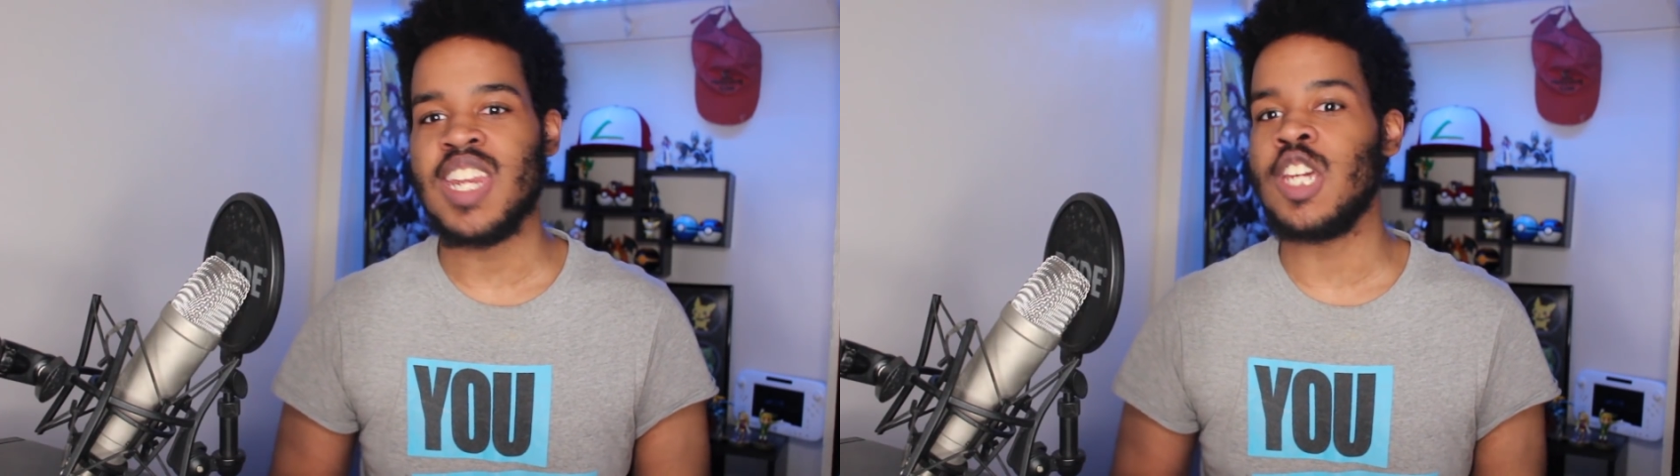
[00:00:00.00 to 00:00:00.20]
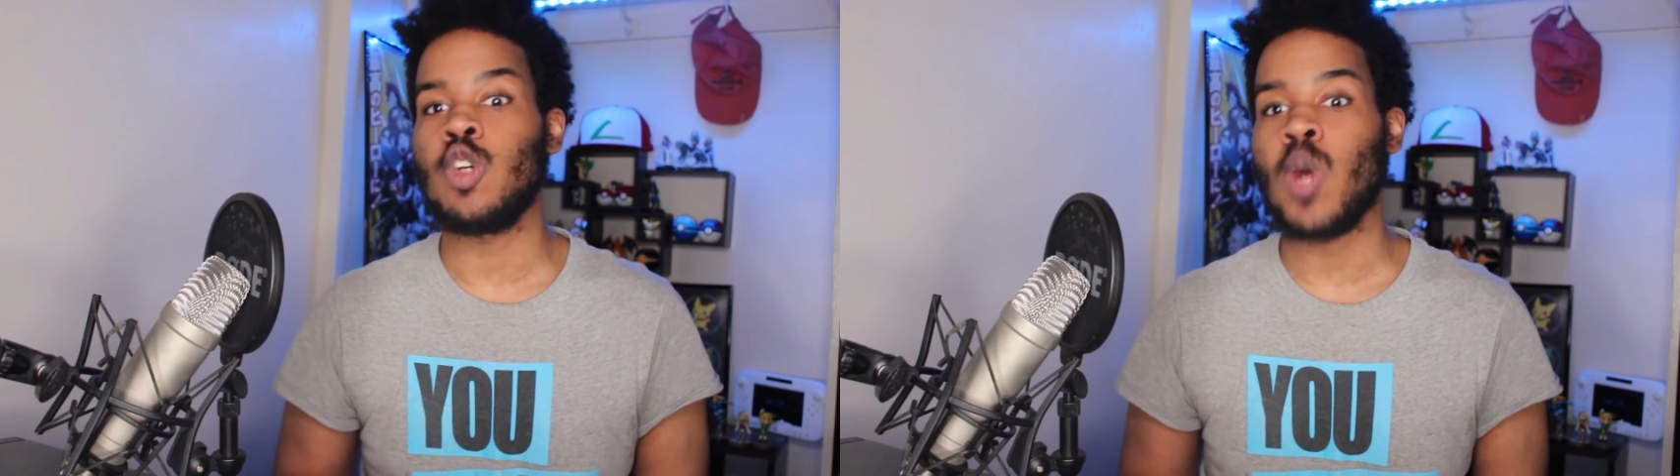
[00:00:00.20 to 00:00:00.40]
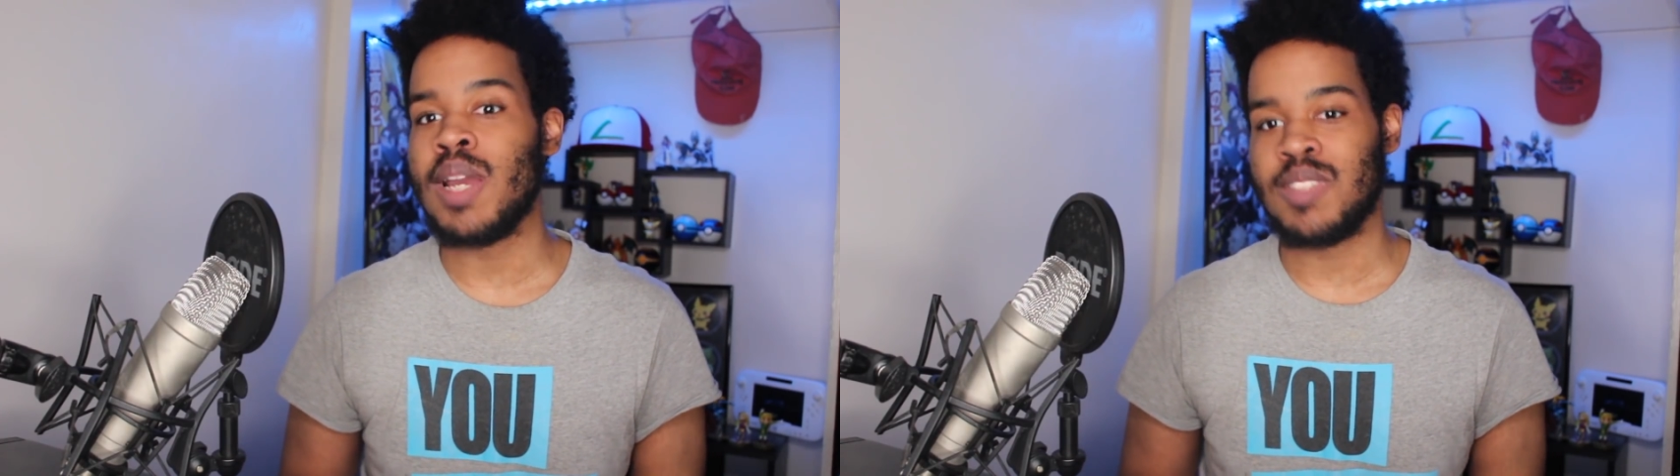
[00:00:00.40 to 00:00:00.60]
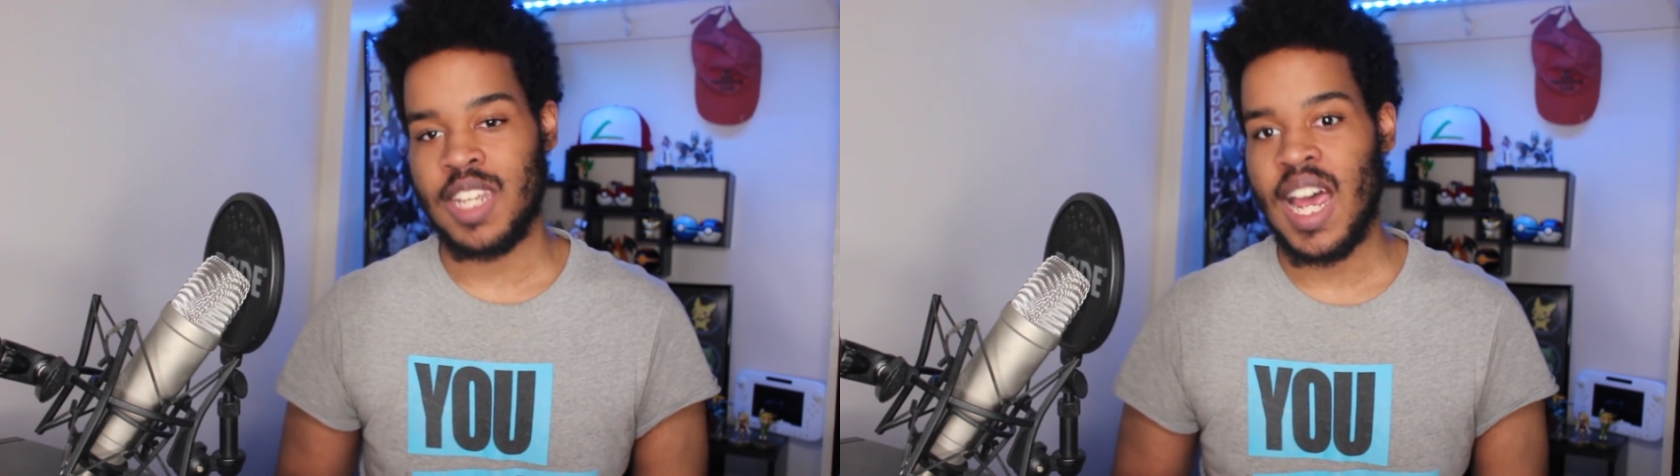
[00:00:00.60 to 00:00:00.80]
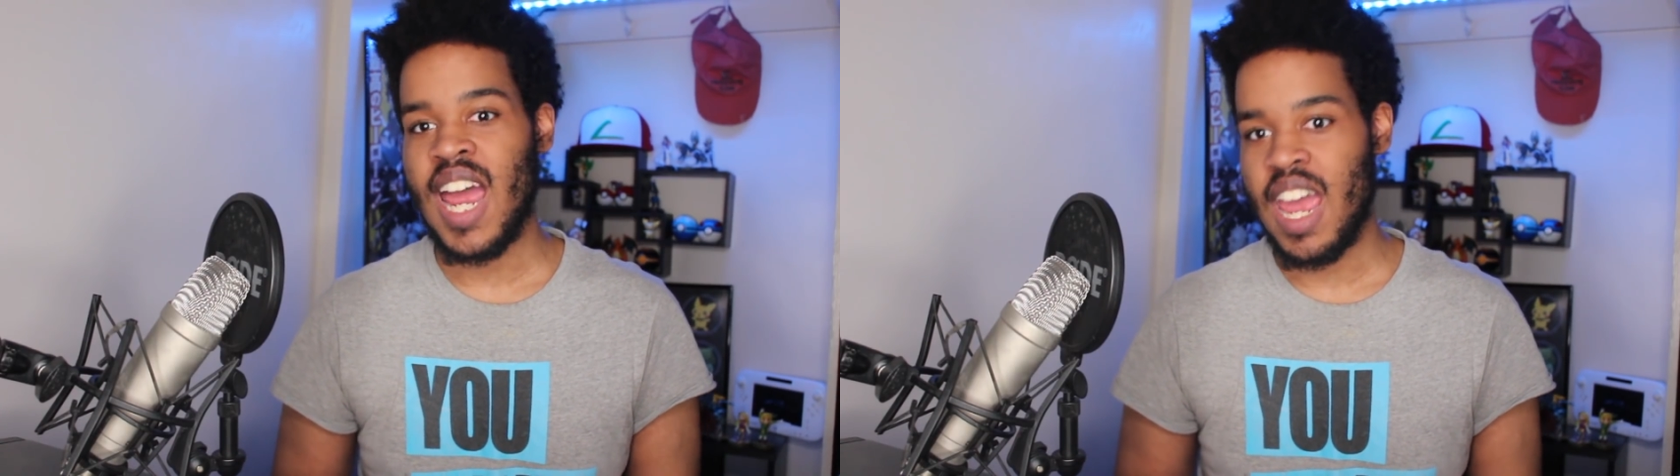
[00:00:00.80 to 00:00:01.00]
any gripes
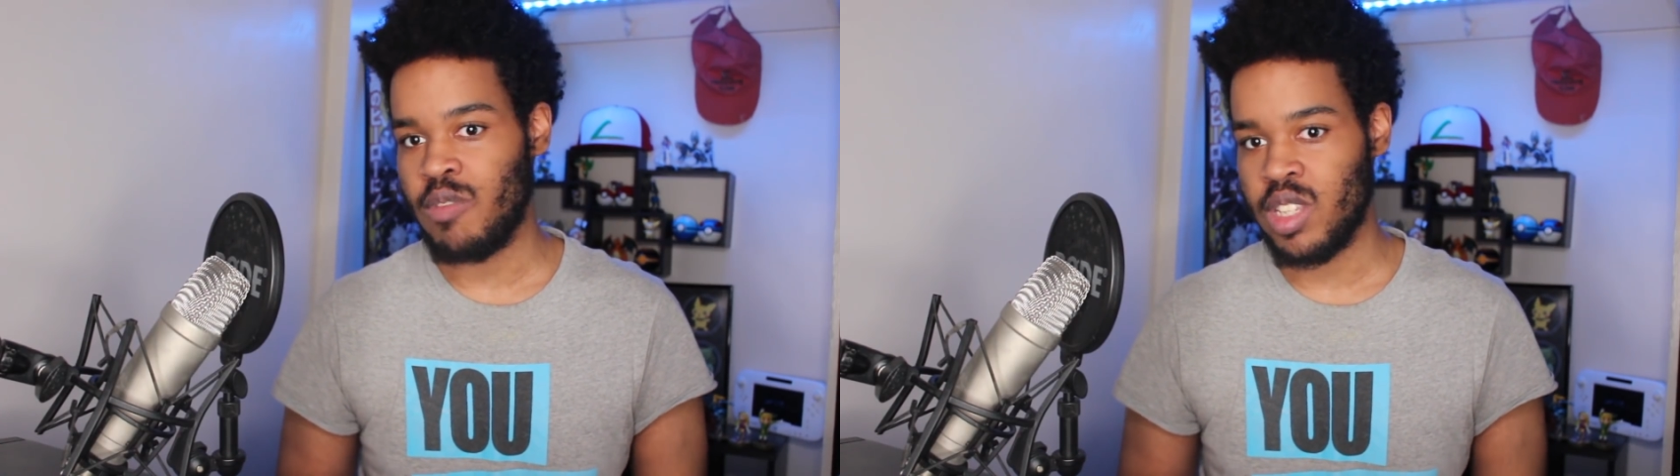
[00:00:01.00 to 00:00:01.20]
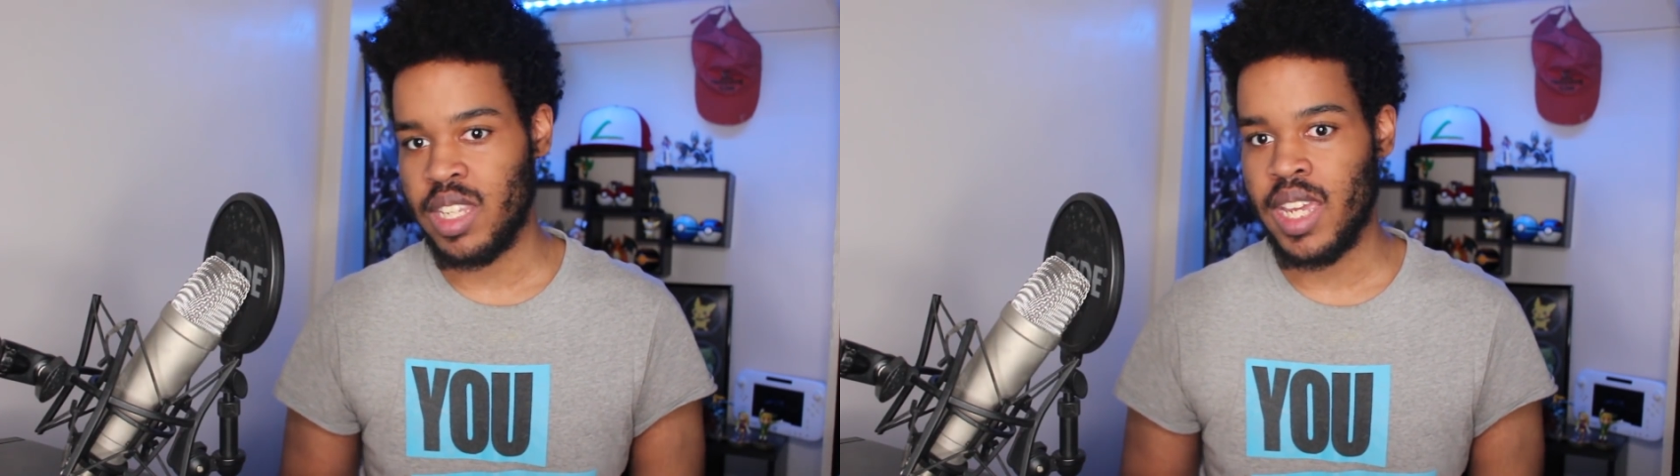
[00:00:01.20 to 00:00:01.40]
that I have with the